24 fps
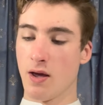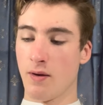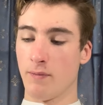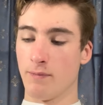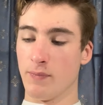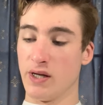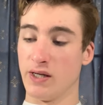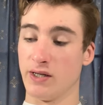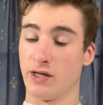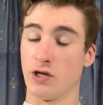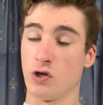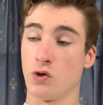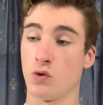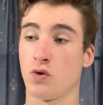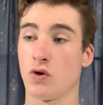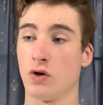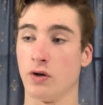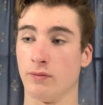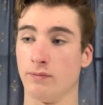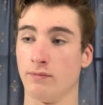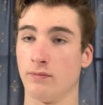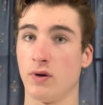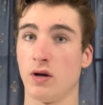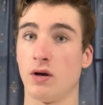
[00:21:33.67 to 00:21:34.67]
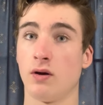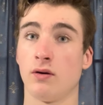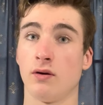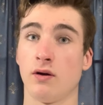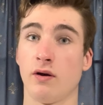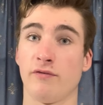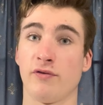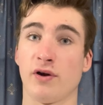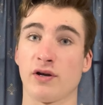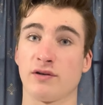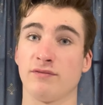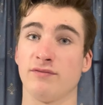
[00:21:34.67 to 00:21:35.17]
meaning you can
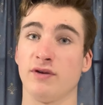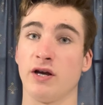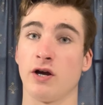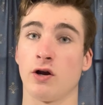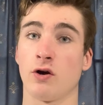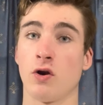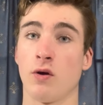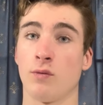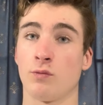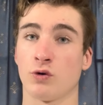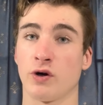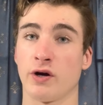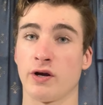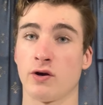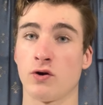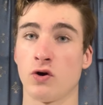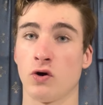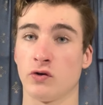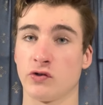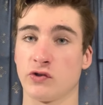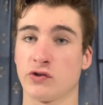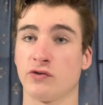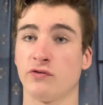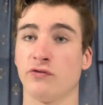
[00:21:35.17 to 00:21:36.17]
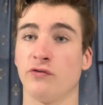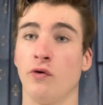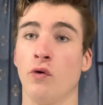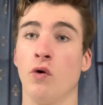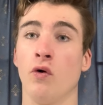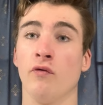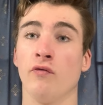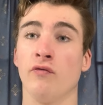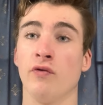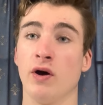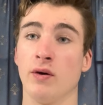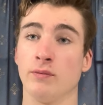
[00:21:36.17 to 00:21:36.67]
effectively agglomerate costs
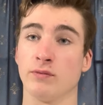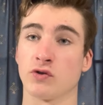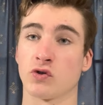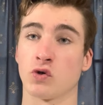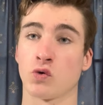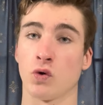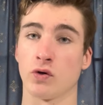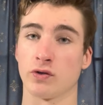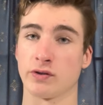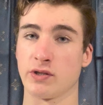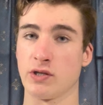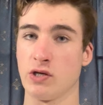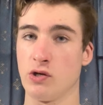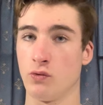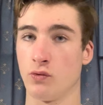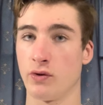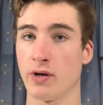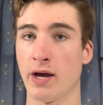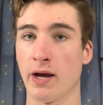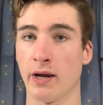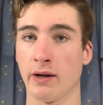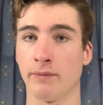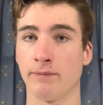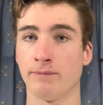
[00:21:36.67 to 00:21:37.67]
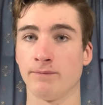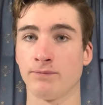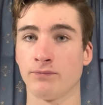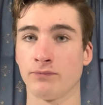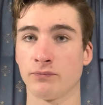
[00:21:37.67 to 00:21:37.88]
for firms across the UK,